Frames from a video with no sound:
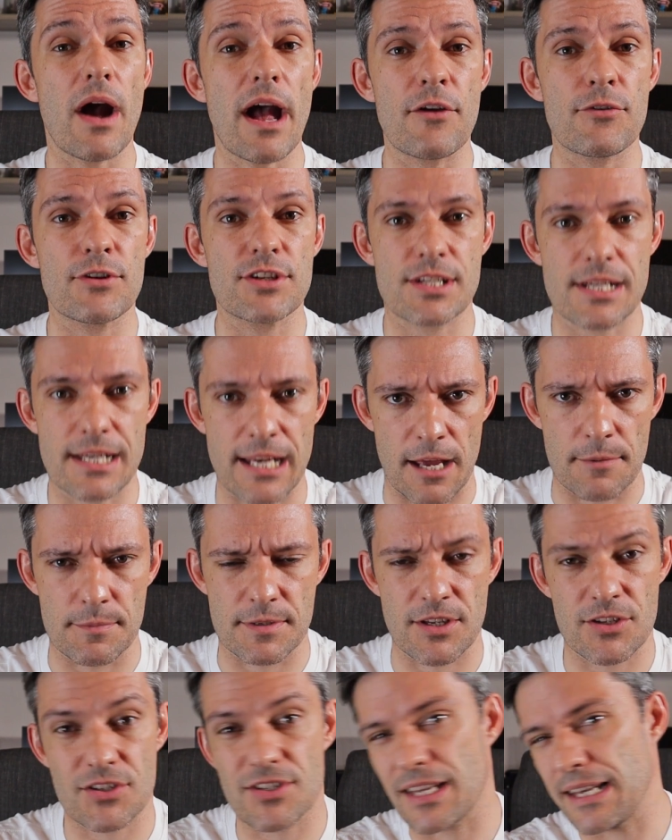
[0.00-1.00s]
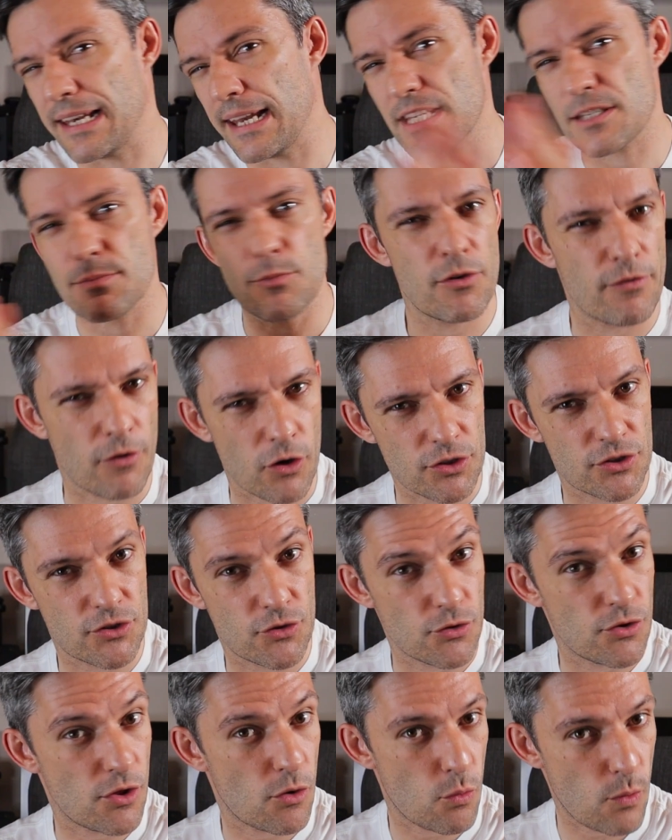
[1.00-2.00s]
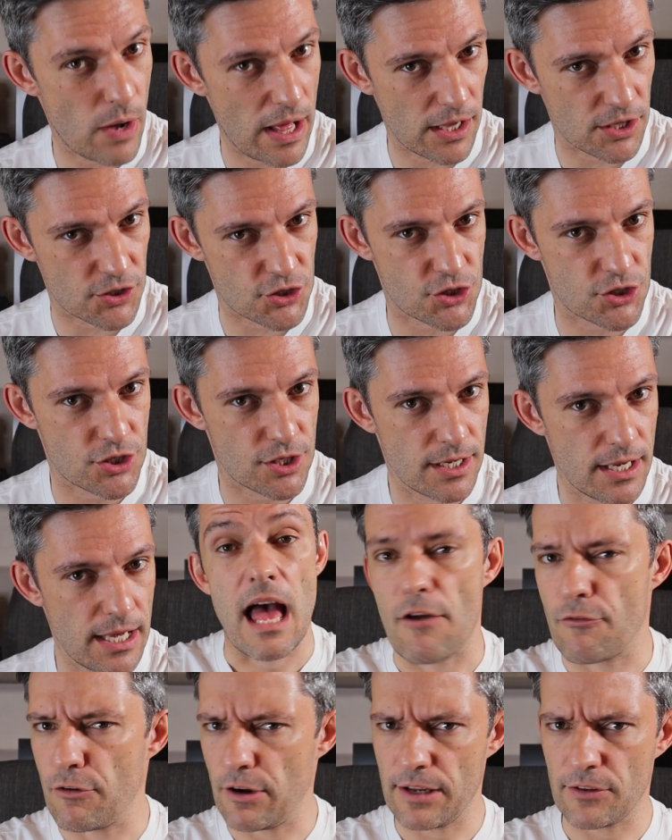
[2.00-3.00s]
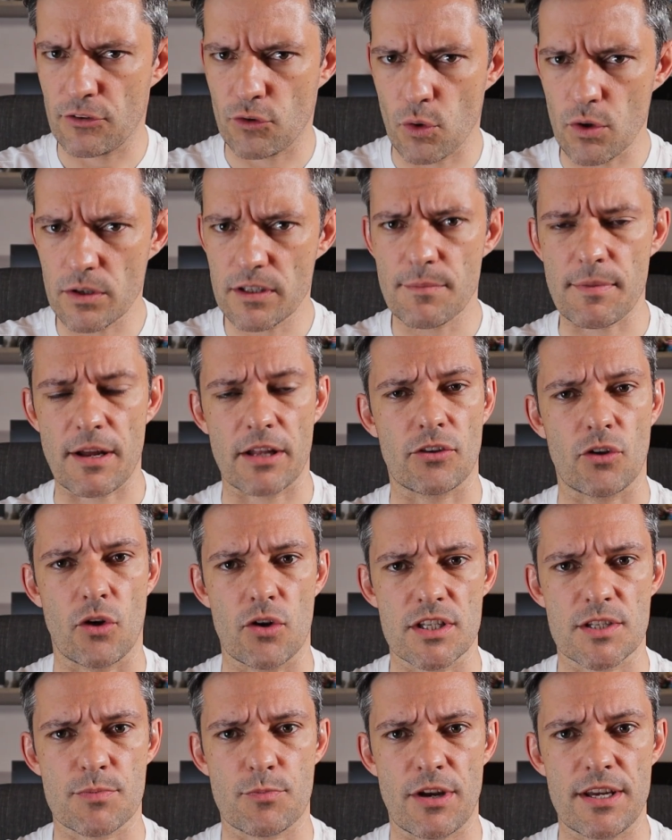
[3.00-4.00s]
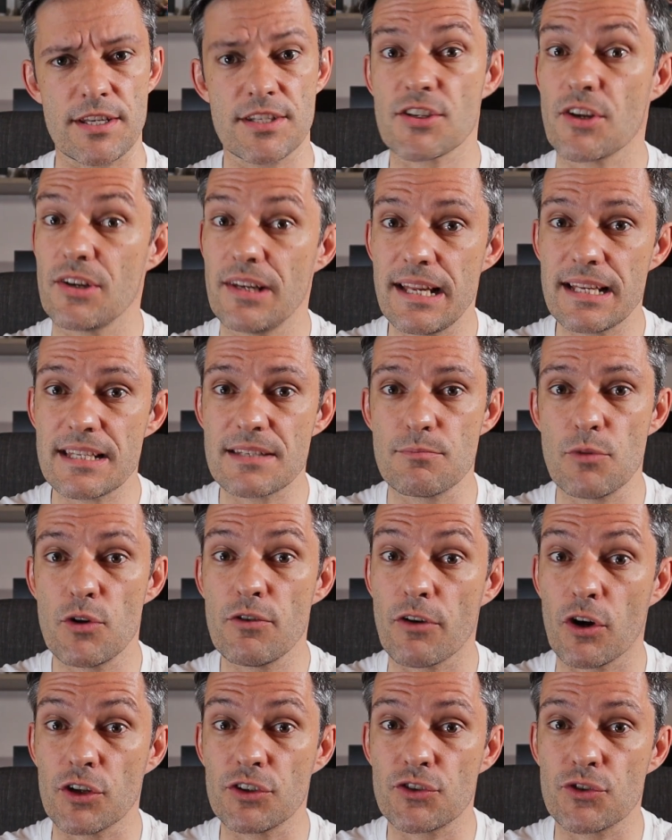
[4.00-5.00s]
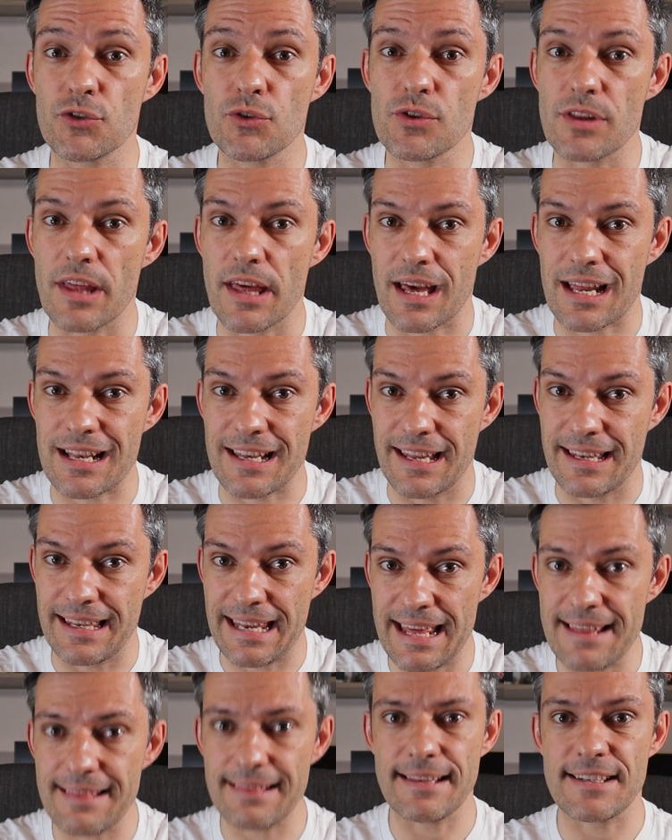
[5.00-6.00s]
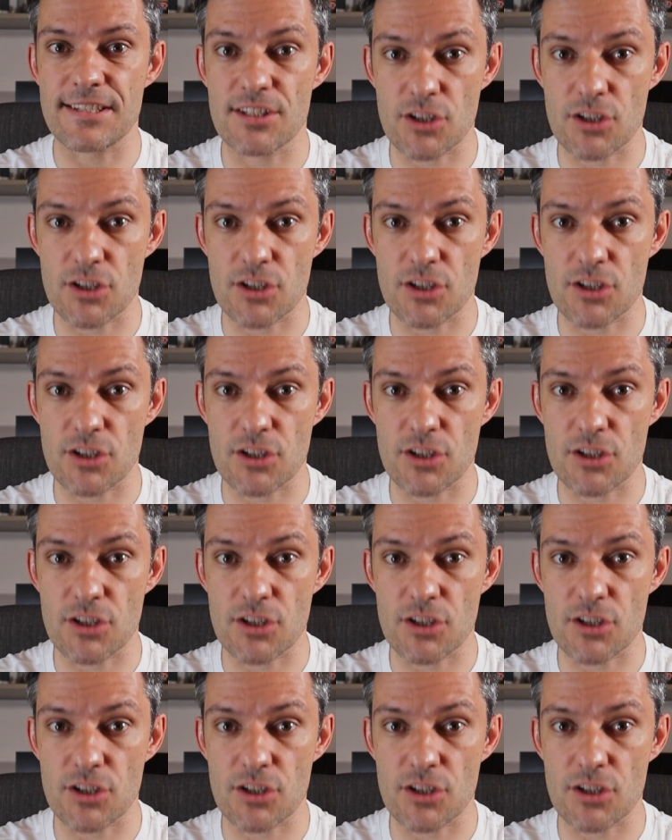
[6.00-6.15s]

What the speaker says: Irish clubs, so let's move on to the Welsh. I've already talked about the Ospreys, so let's move on to the Llanelli